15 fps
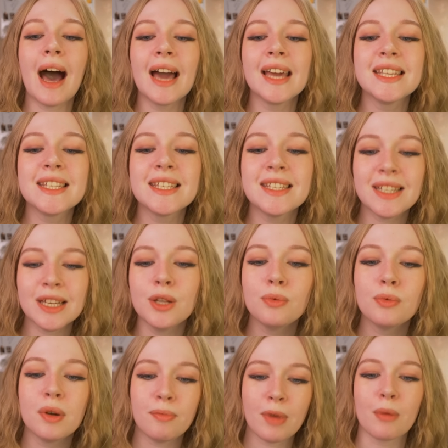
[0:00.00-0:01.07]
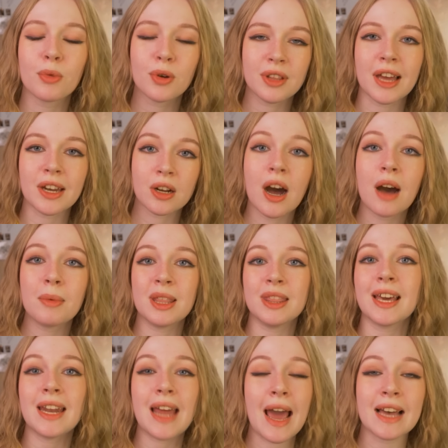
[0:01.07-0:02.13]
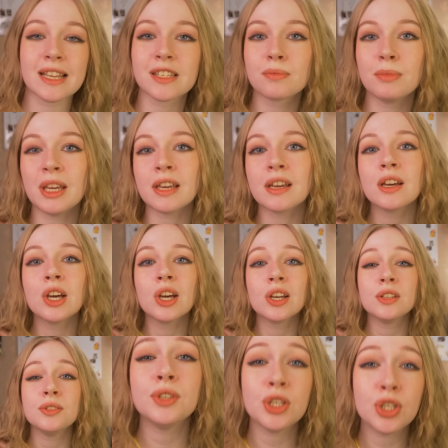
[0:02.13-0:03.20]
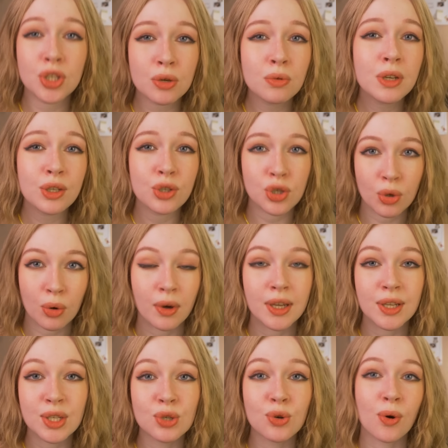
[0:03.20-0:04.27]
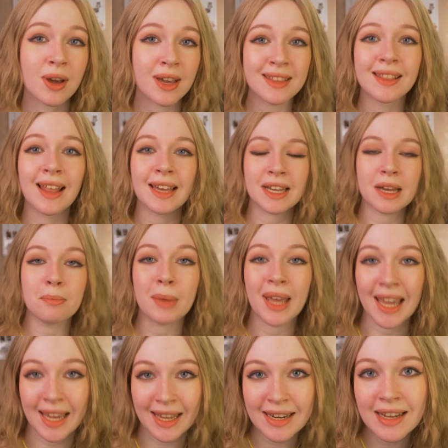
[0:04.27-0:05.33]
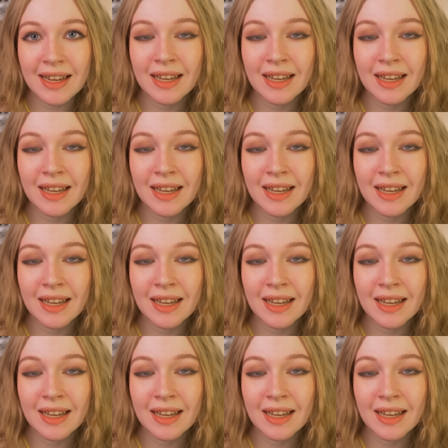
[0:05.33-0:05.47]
I still remember that comment that asked me, "Did you enjoy drawing like a man?